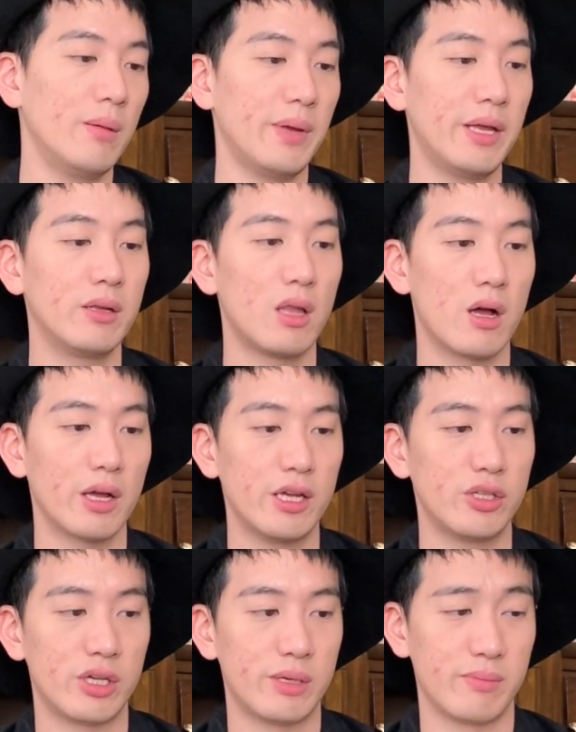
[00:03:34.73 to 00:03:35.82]
in a
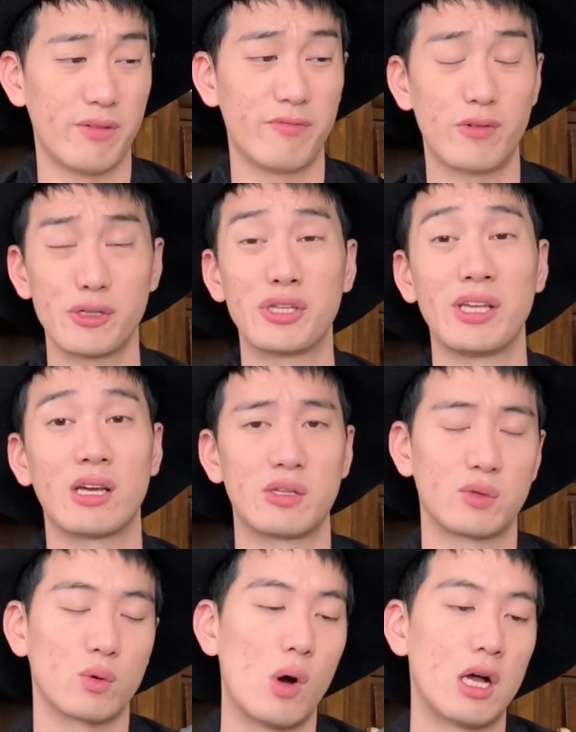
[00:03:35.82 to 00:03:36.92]
luggage, and unfortunately it got
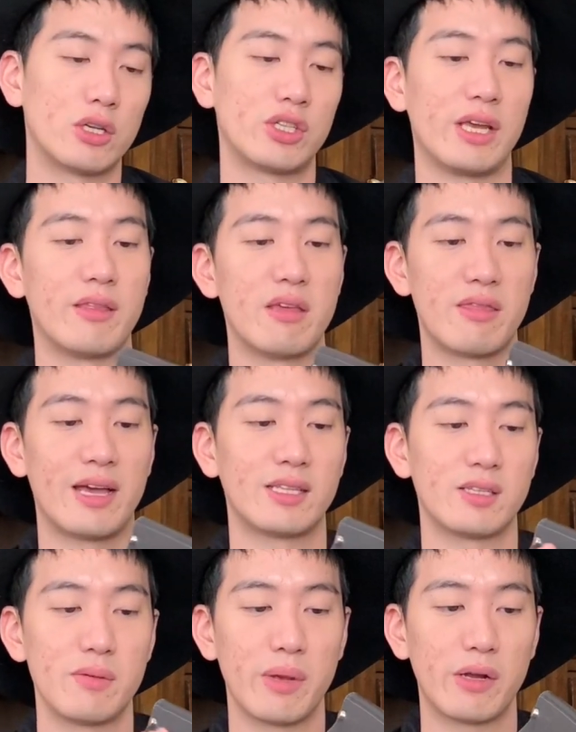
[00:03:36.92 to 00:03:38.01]
squashed, and then that's
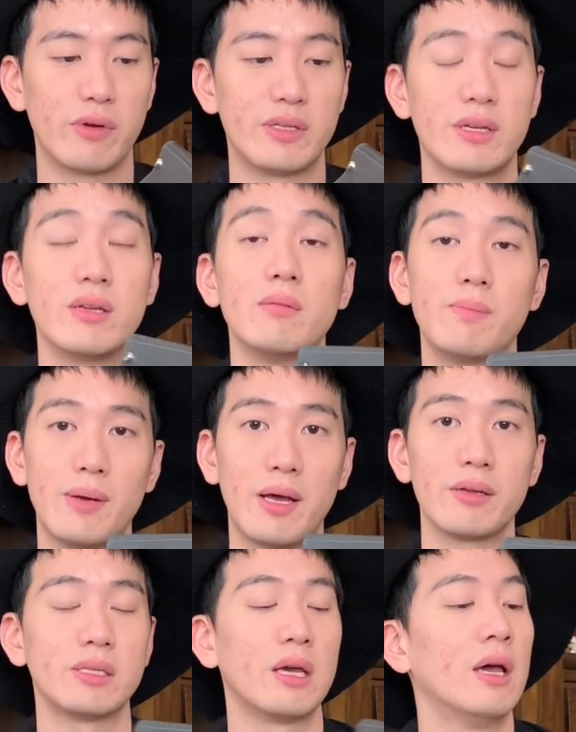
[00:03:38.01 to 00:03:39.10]
the main reason.
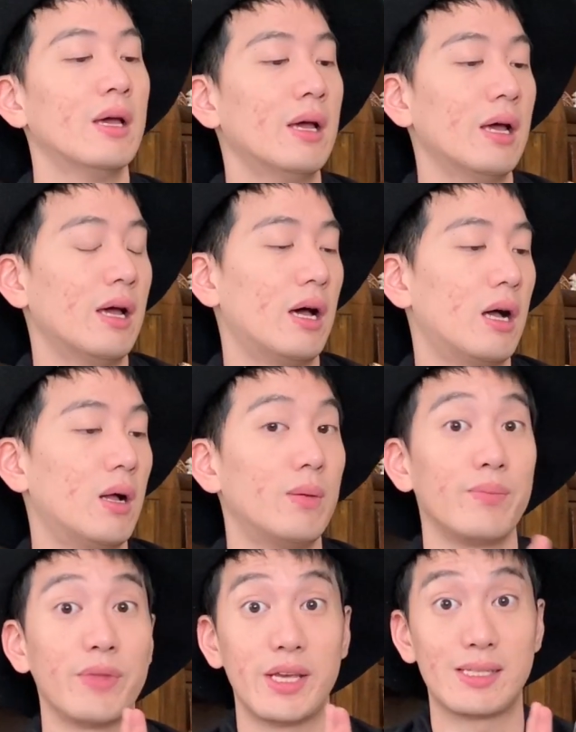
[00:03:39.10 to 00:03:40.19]
But
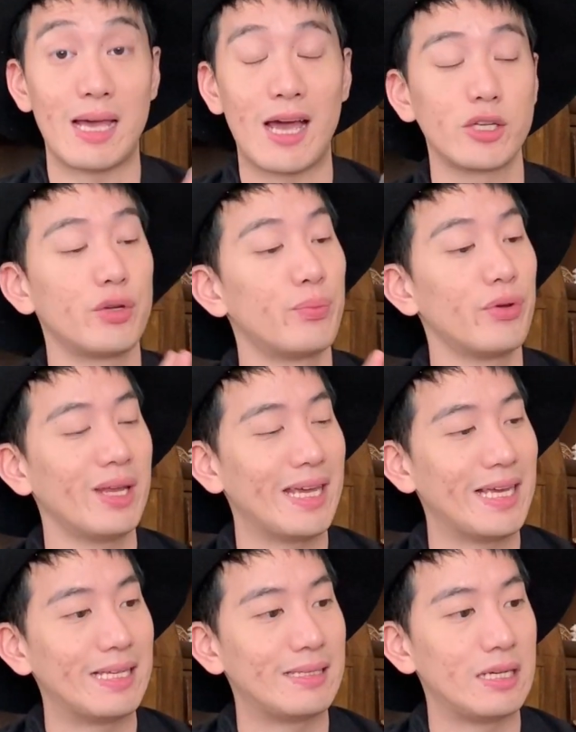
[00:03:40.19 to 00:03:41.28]
it's actually pretty
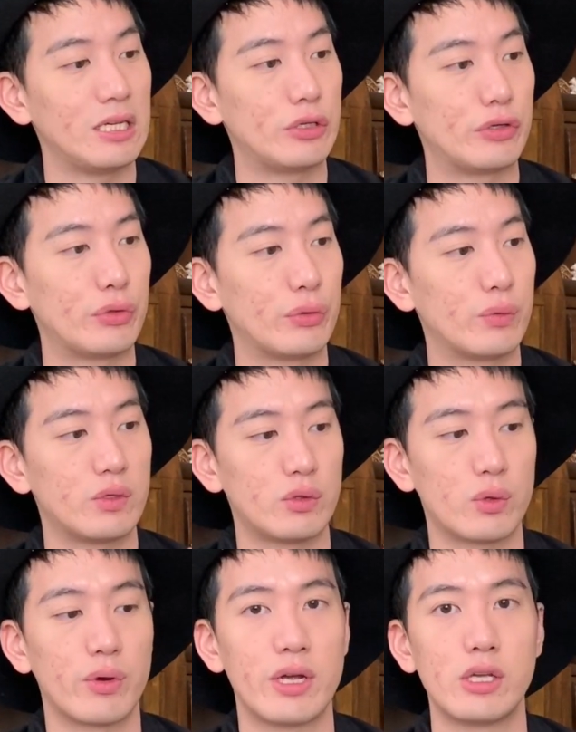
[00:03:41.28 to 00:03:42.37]
easy to
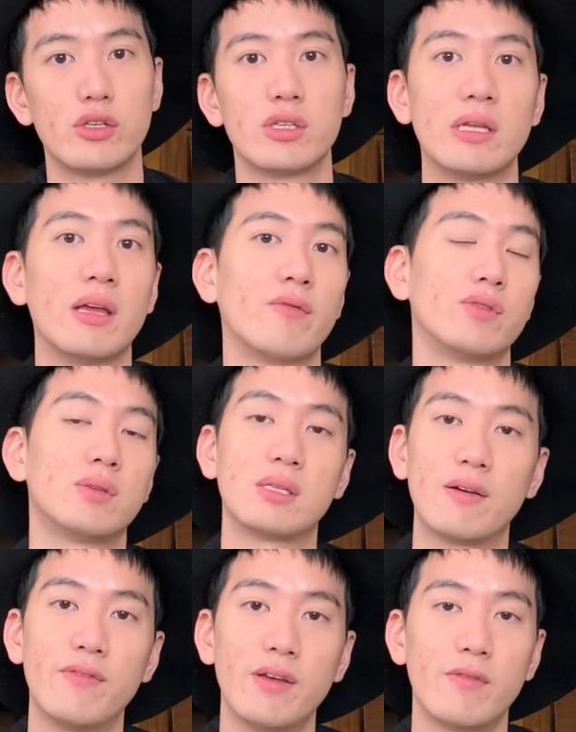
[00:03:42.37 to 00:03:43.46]
restore it. You just have to
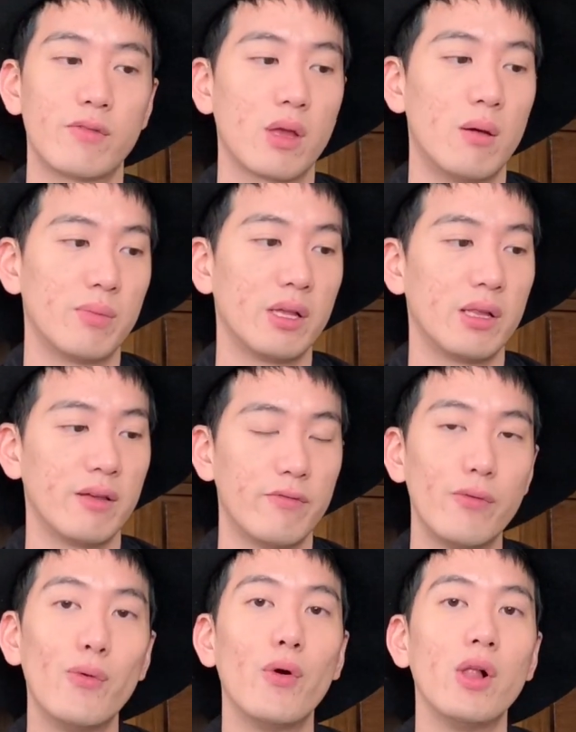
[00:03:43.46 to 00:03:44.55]
stuff it completely
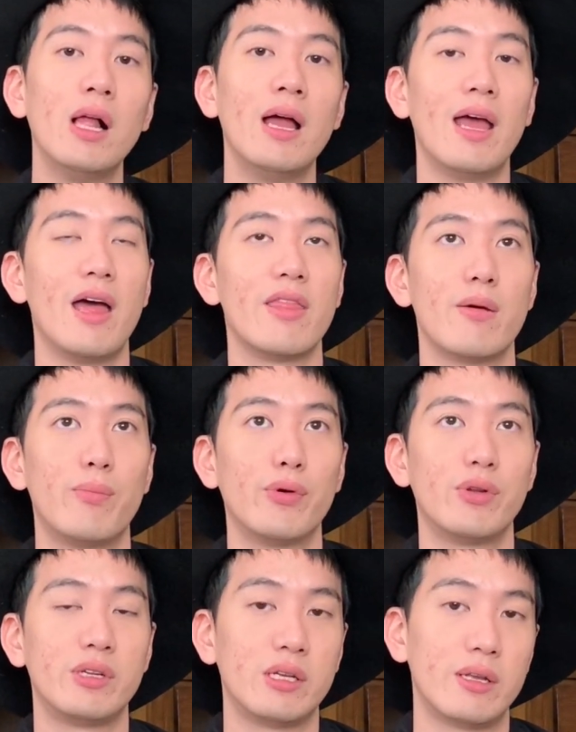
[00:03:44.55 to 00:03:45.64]
full and then
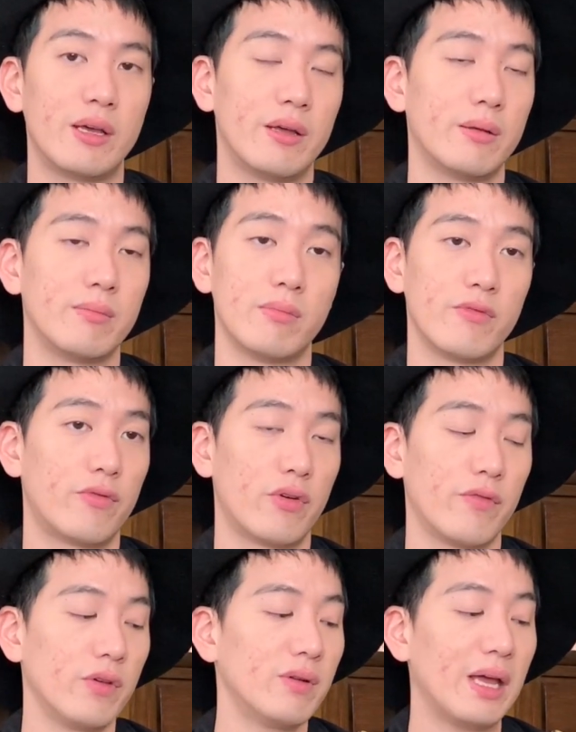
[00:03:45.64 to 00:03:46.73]
put it for a
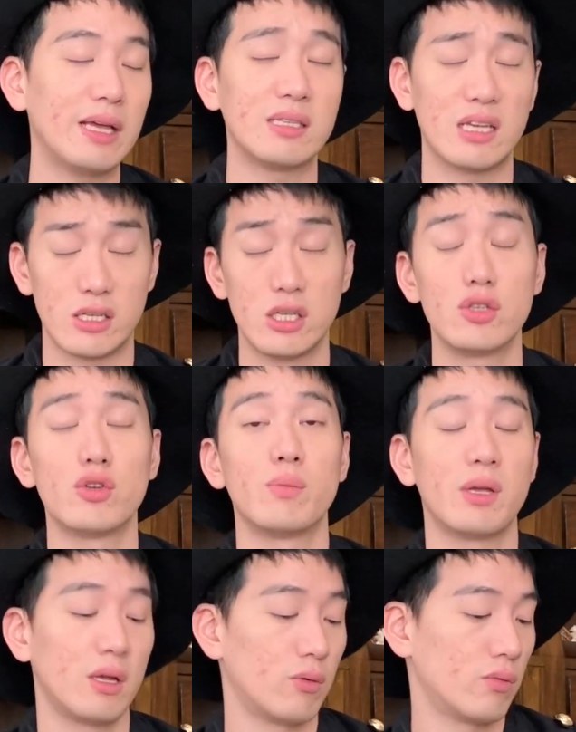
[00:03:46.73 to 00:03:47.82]
few days, and it should
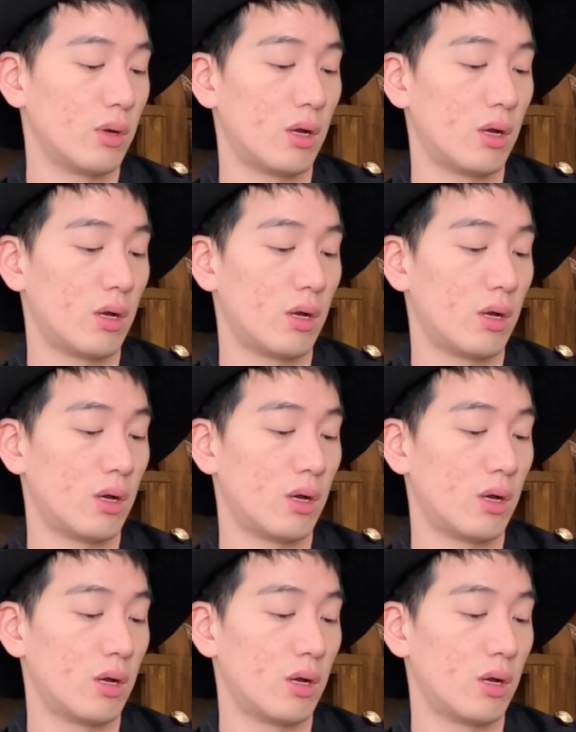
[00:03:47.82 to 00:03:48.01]
be